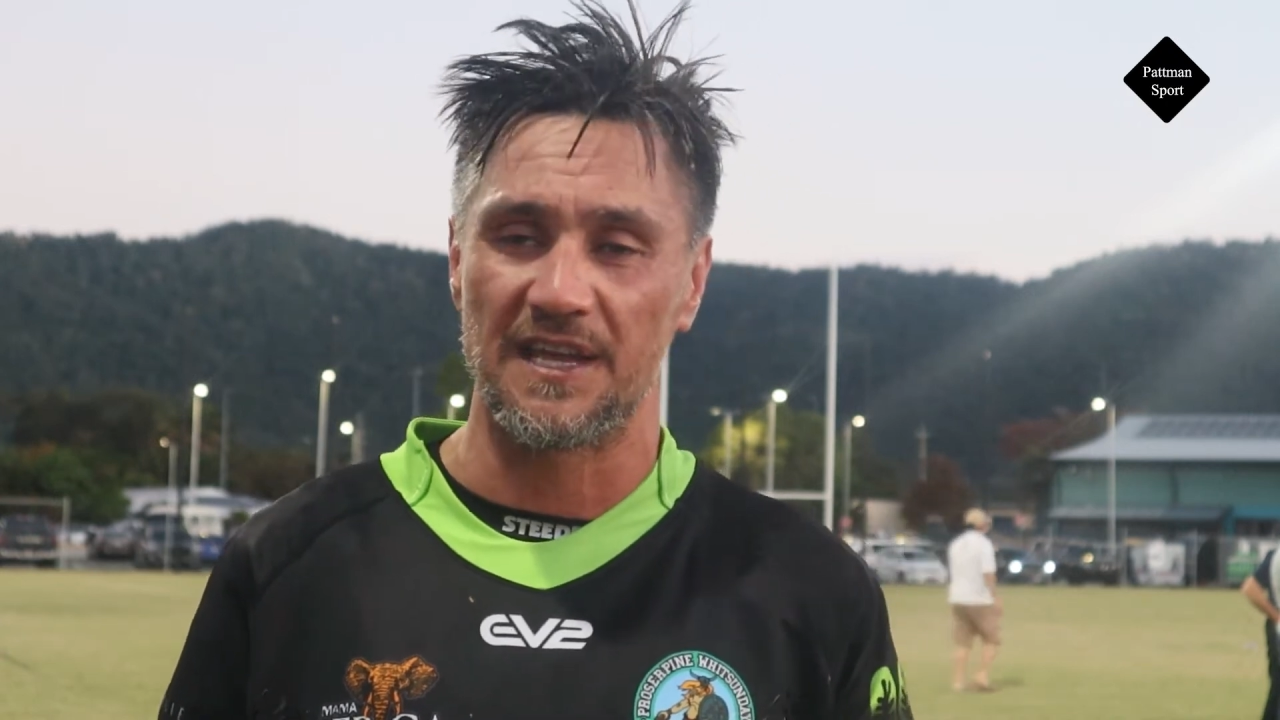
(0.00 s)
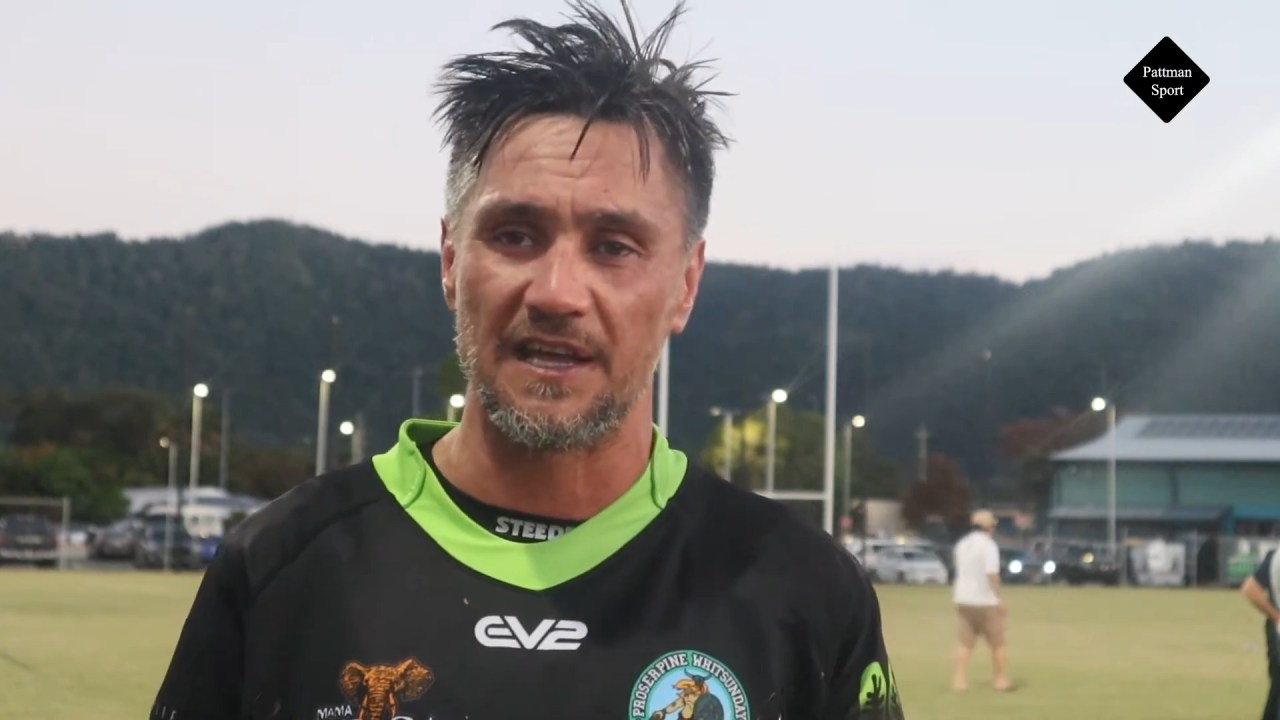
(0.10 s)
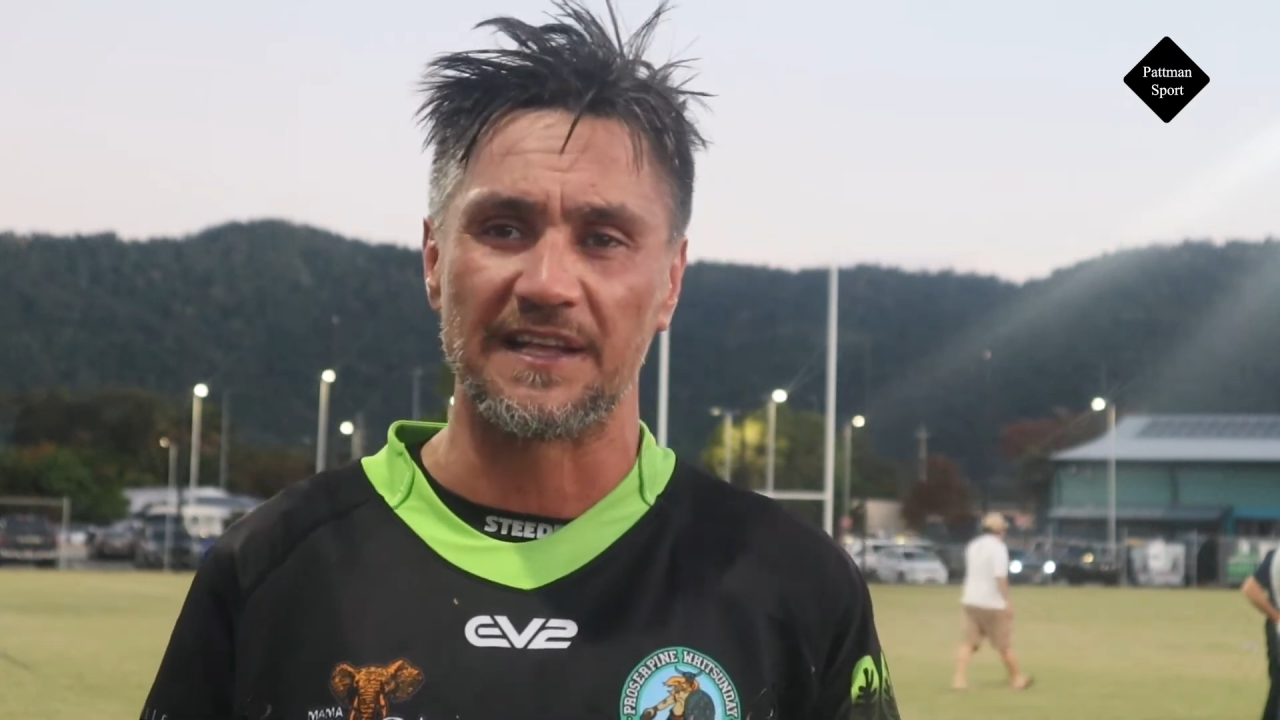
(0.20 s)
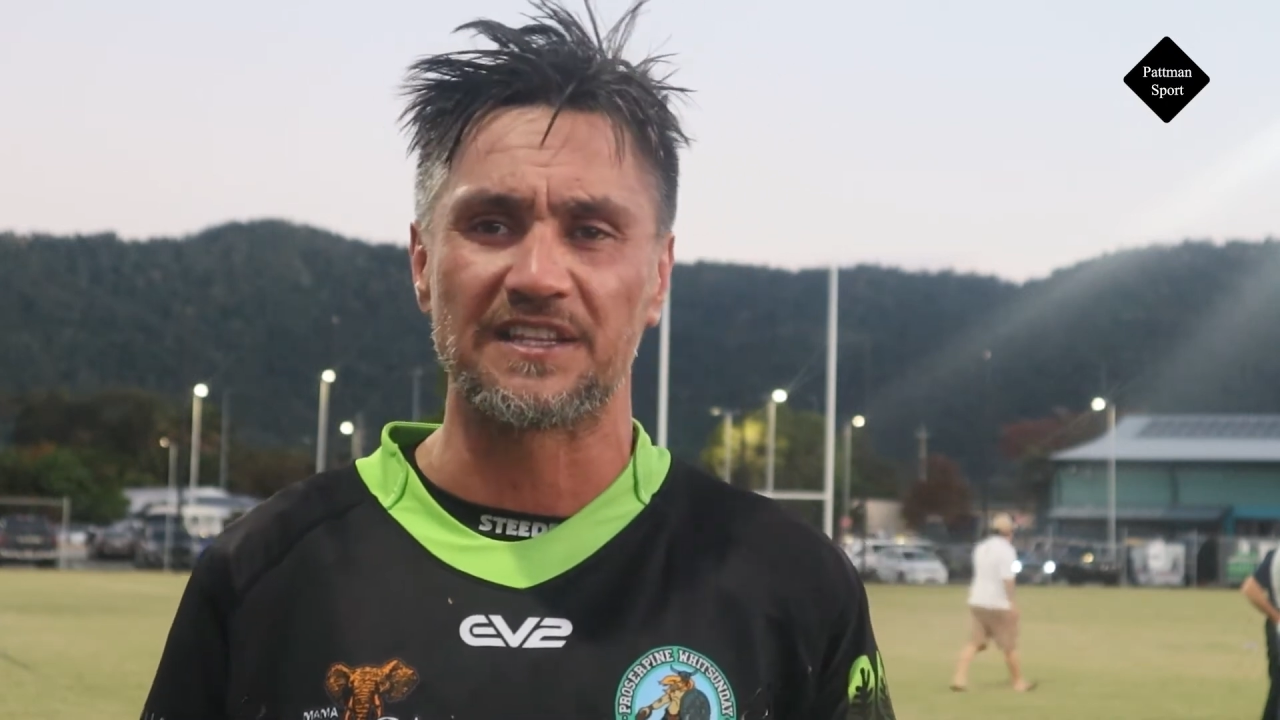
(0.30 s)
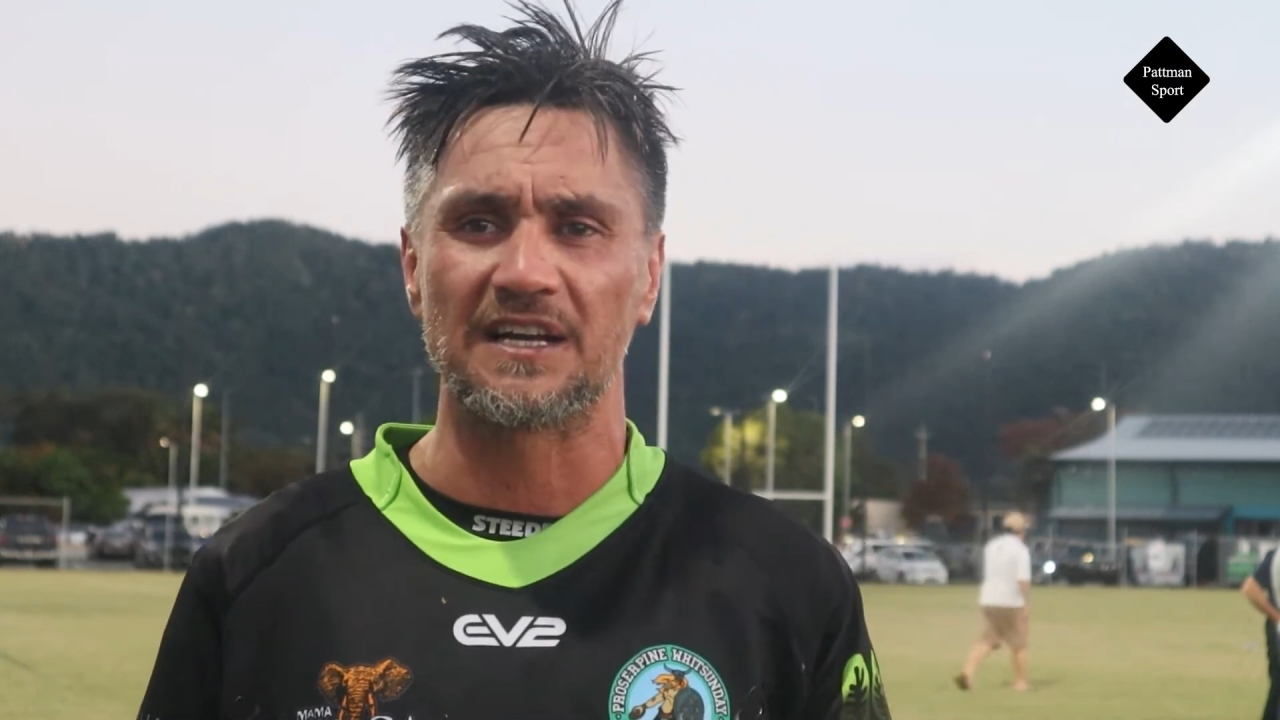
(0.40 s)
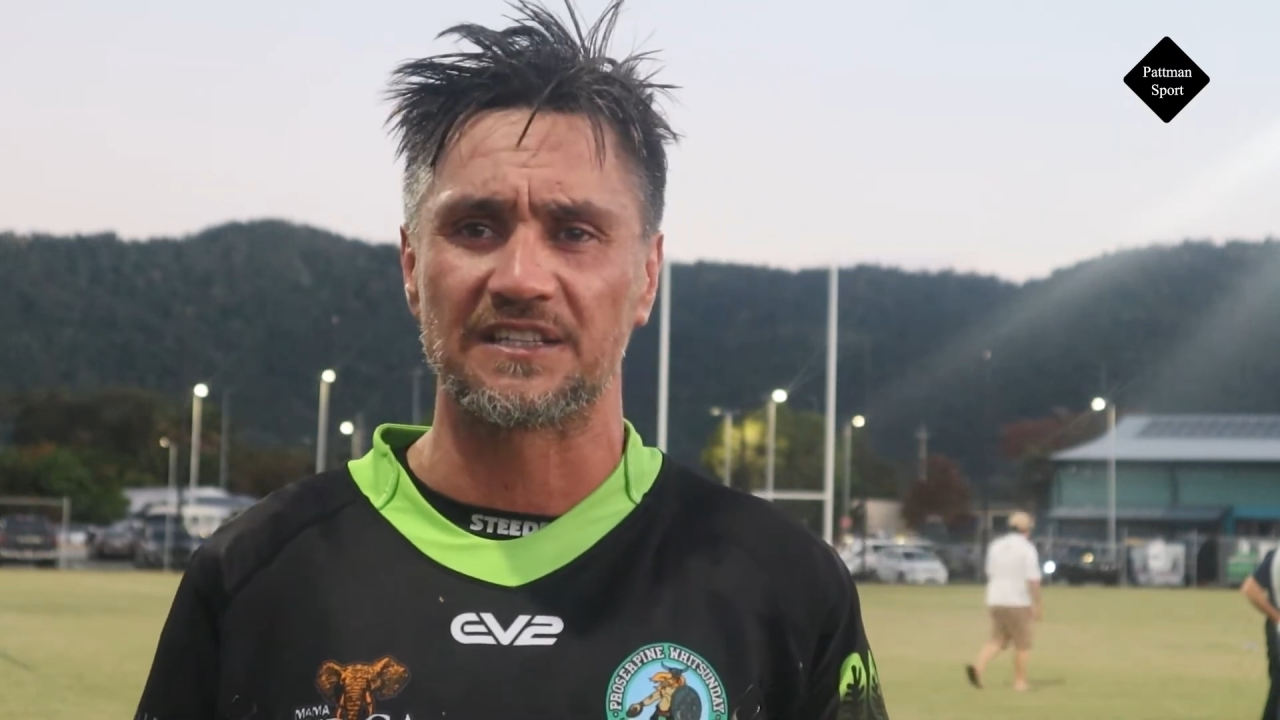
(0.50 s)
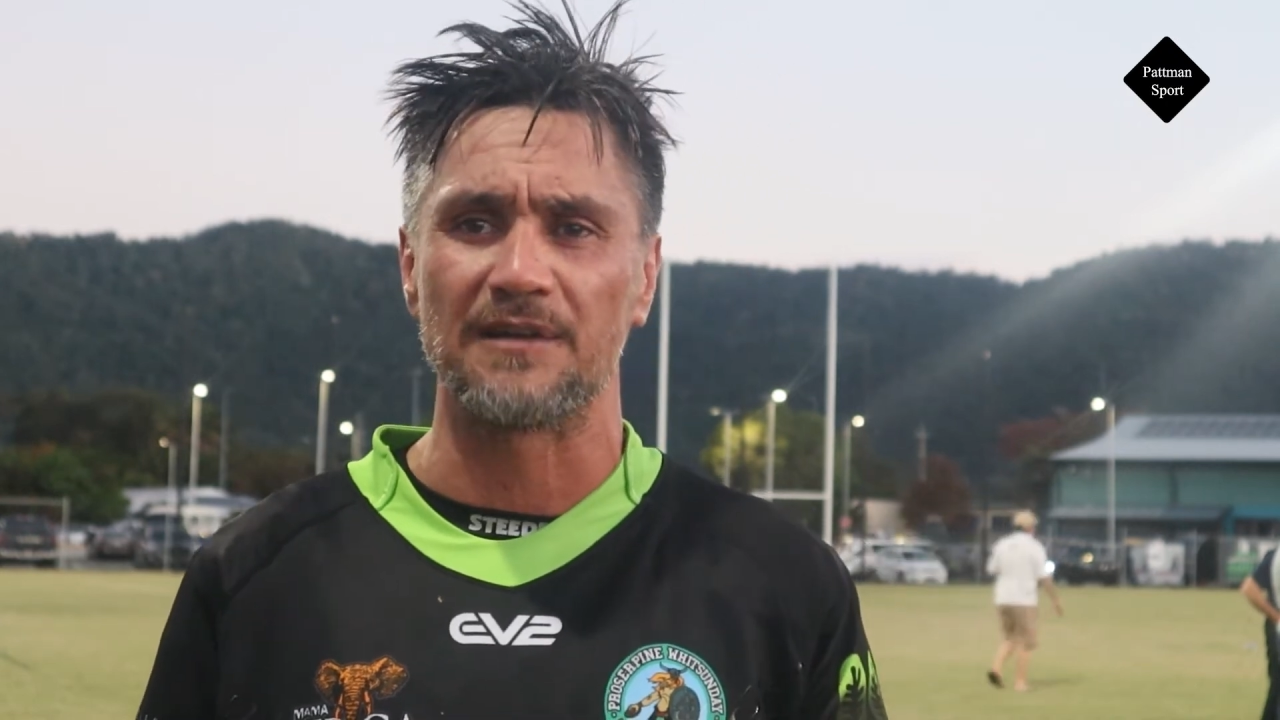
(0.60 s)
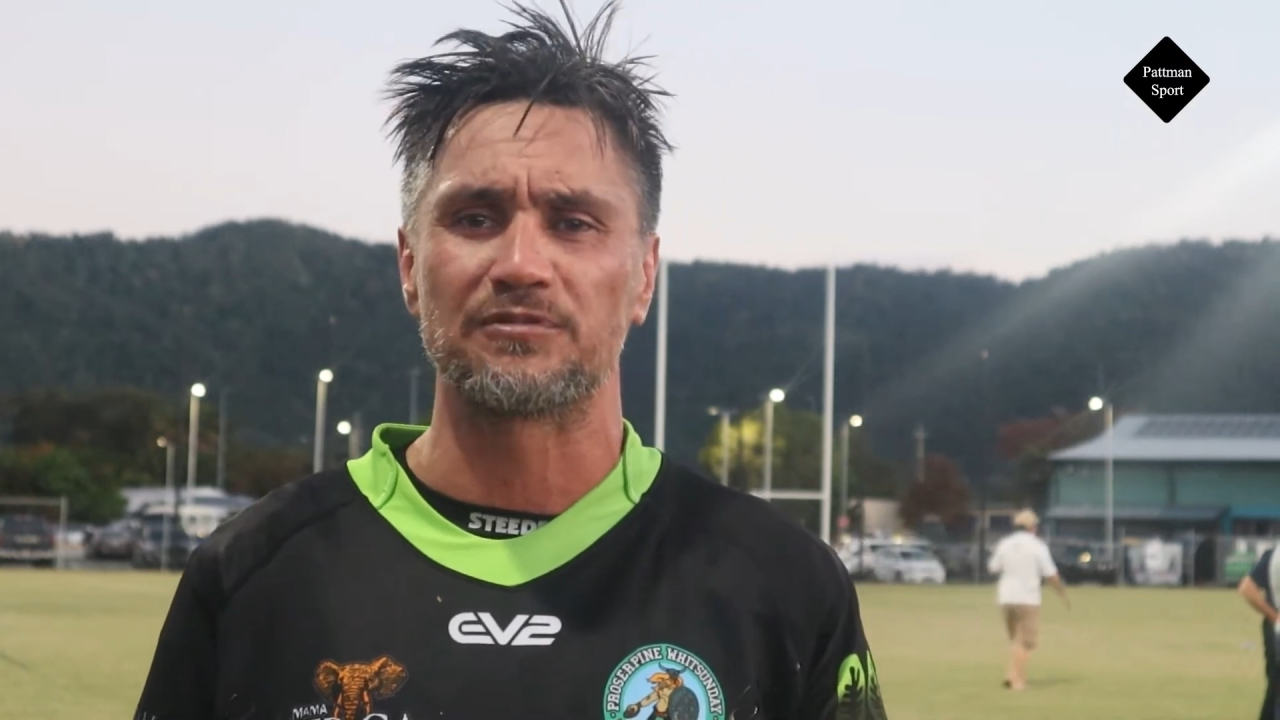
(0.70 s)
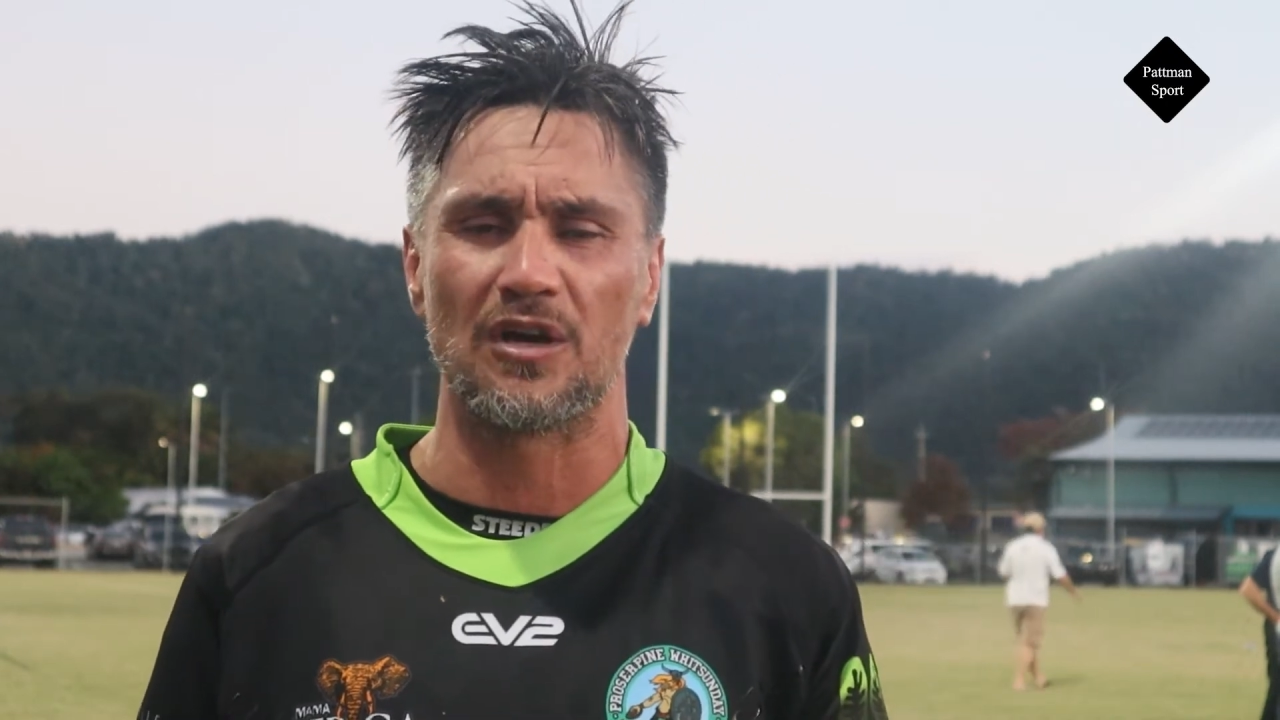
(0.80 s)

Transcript: Yeah, they dug deep,